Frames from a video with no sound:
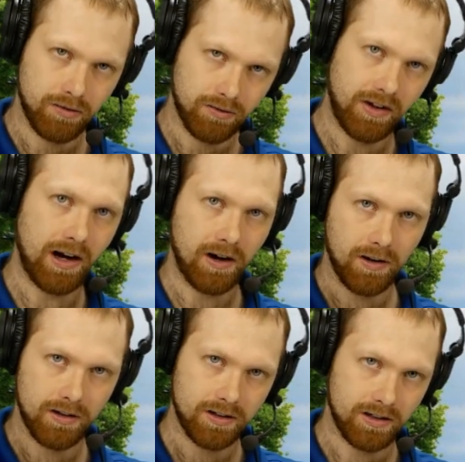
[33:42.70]

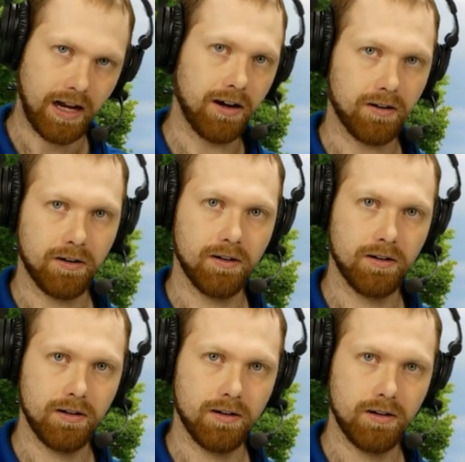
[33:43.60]
fair standard
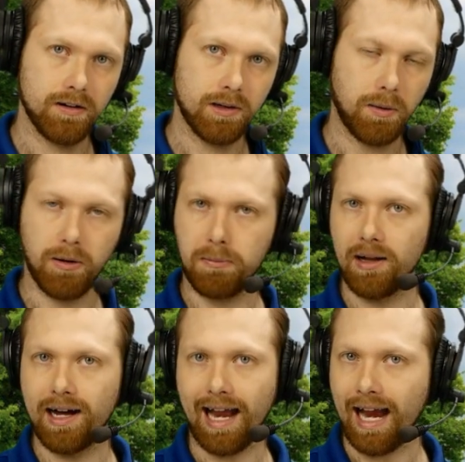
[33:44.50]
that we would
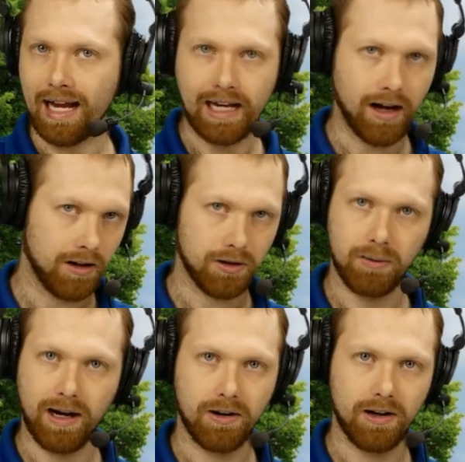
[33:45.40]
apply to any other
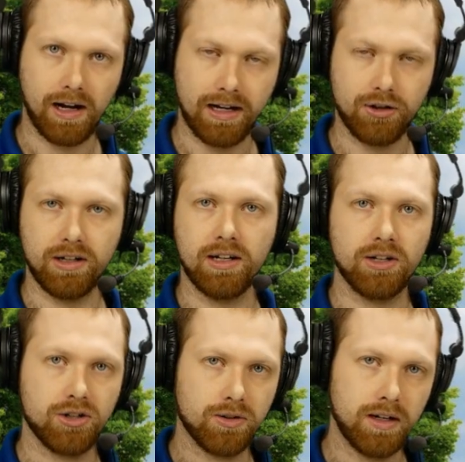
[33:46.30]
record in ancient
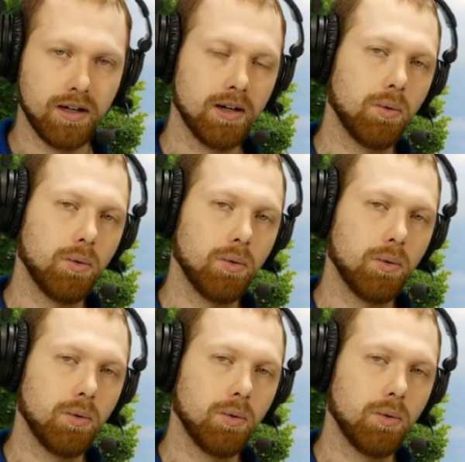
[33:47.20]
history,